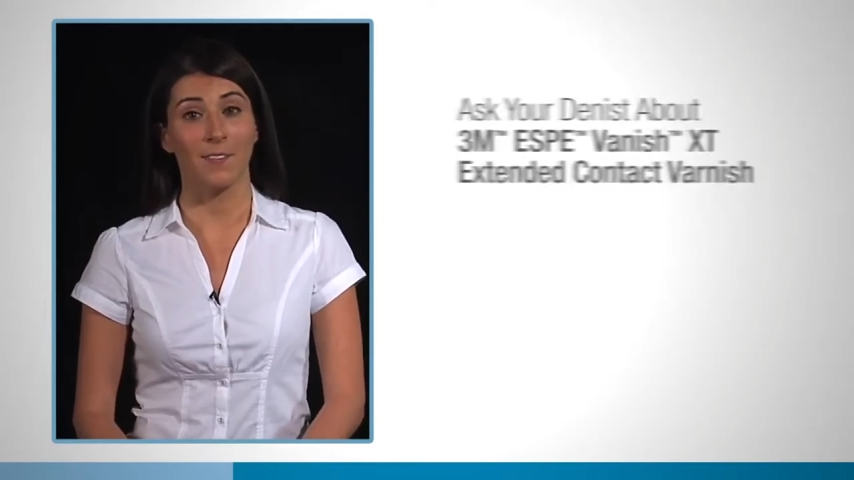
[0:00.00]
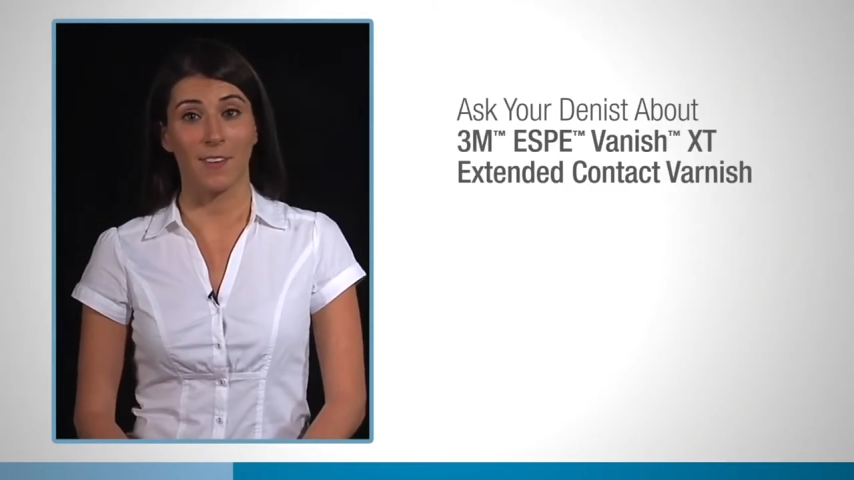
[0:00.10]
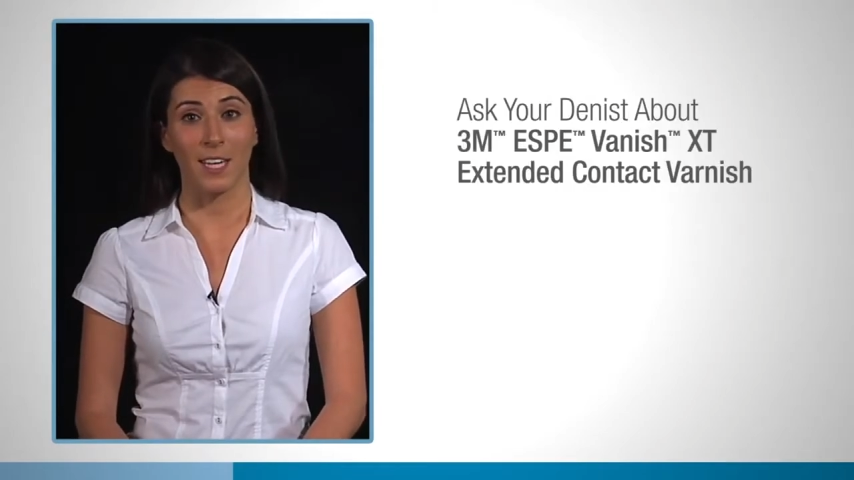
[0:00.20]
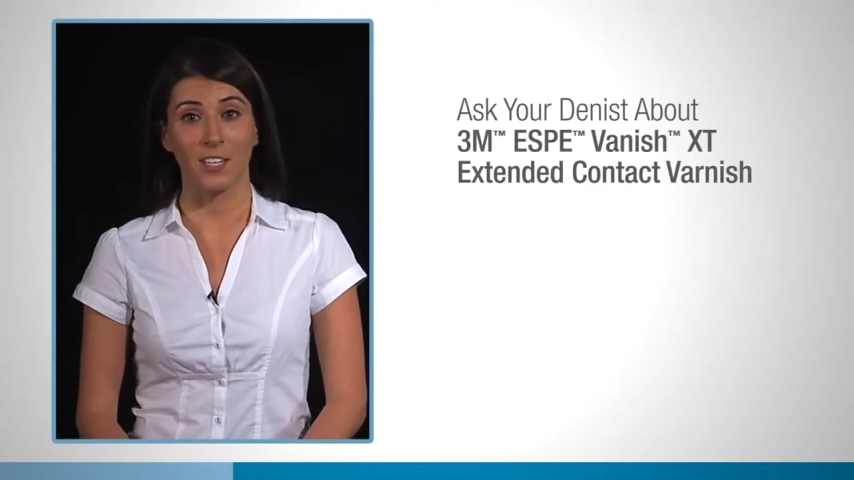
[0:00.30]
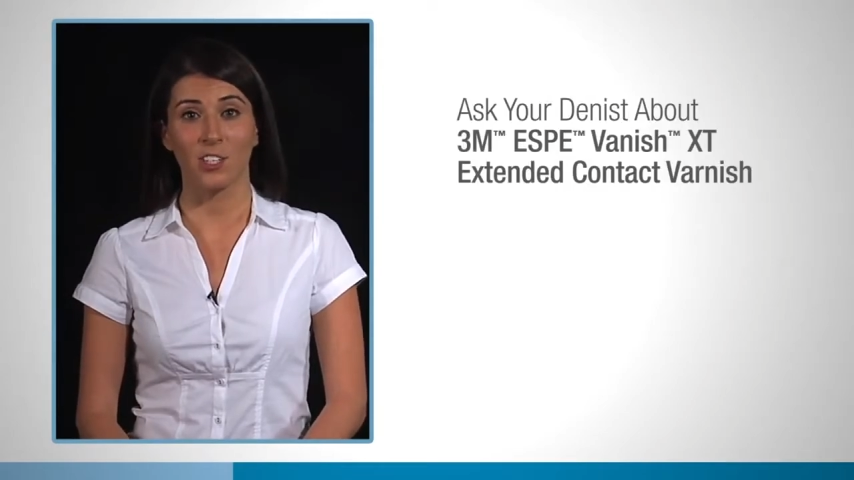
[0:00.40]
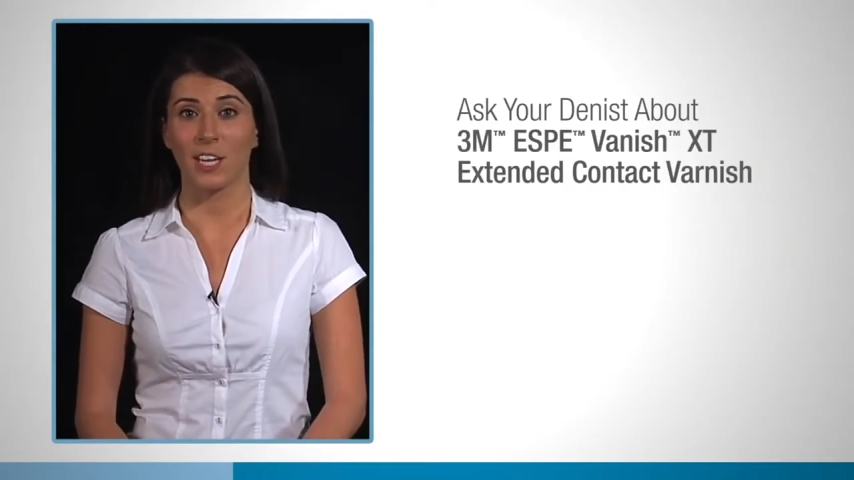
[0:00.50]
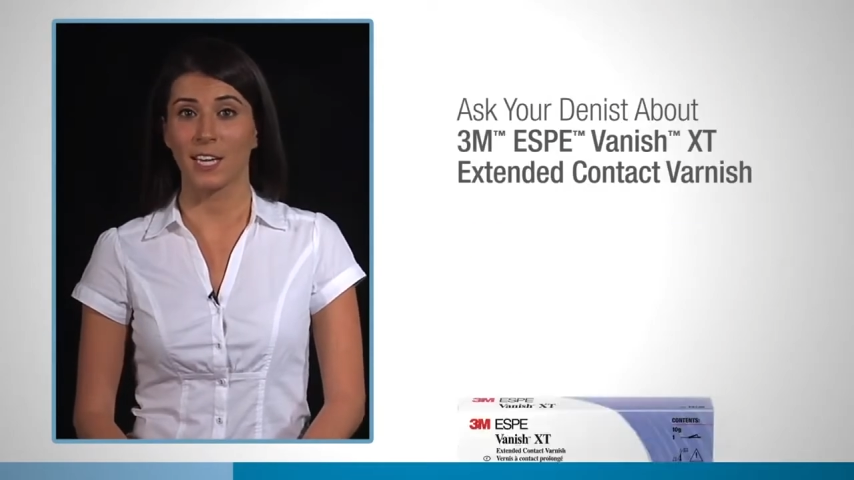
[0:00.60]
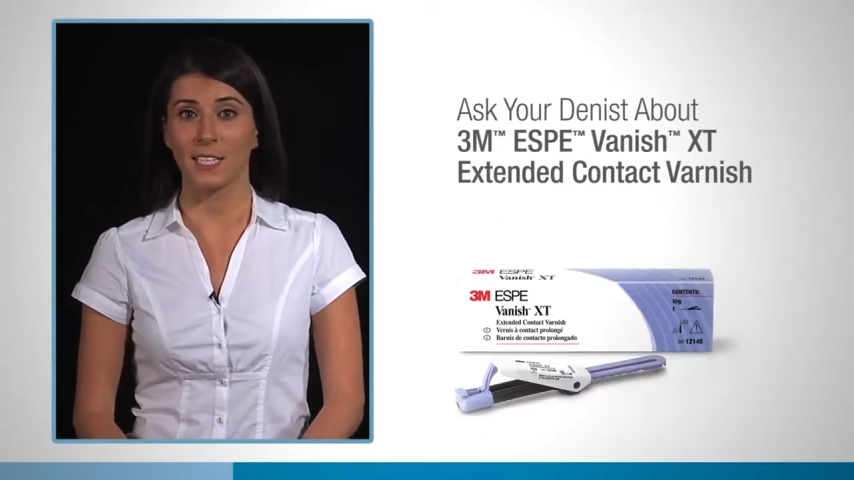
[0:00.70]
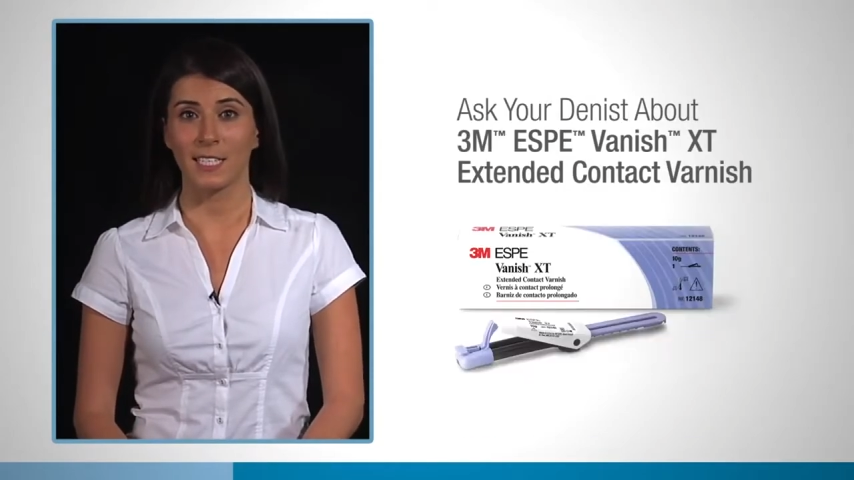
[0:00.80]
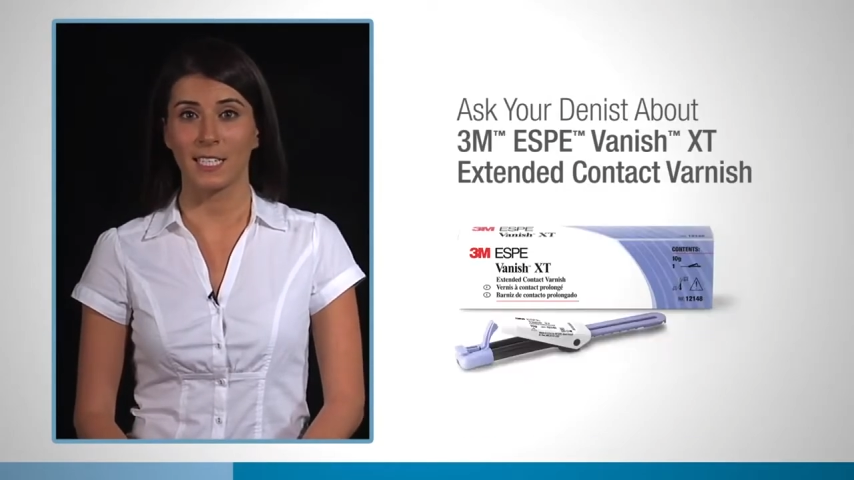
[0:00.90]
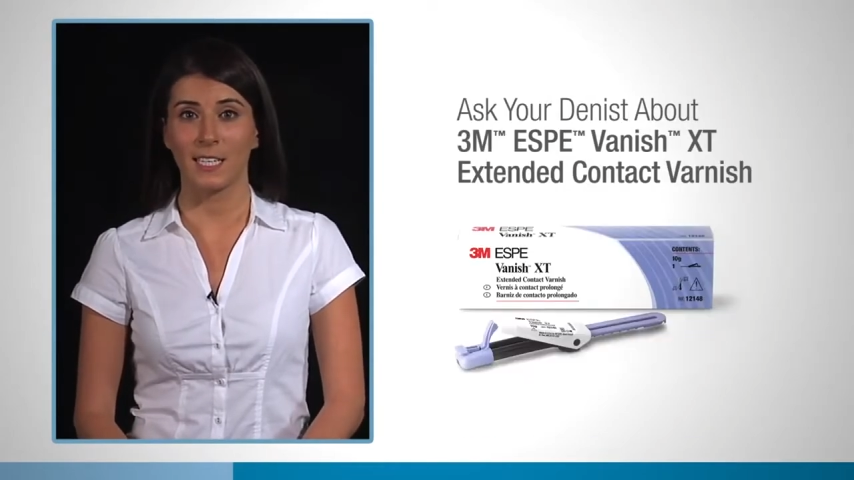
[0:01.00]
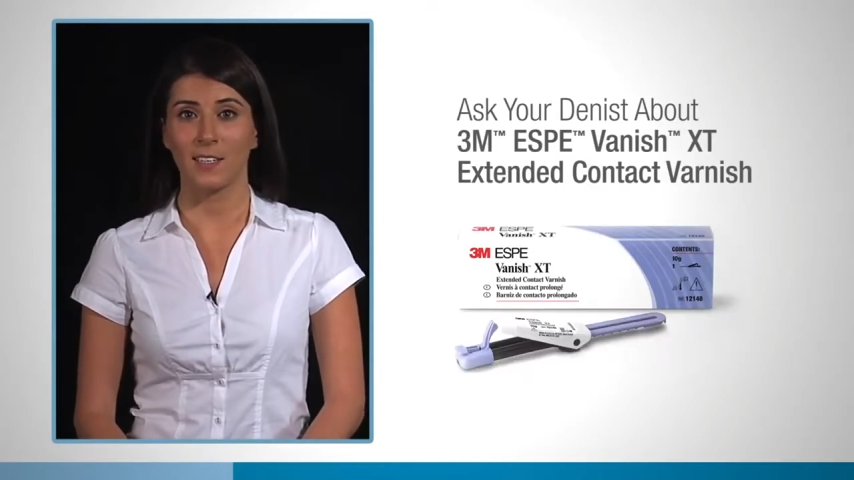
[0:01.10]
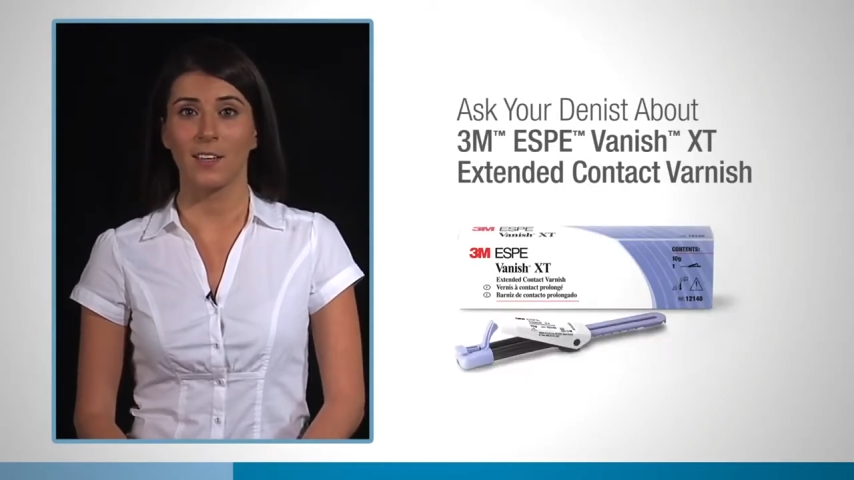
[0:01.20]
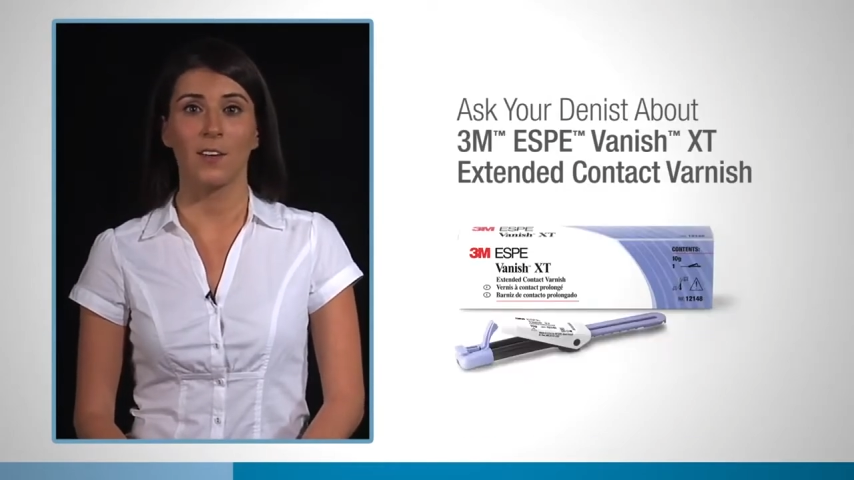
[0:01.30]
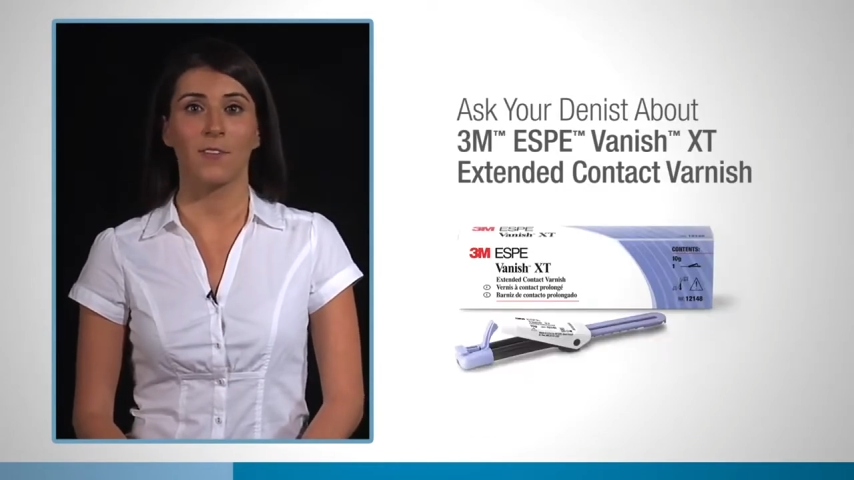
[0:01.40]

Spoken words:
Vanish XT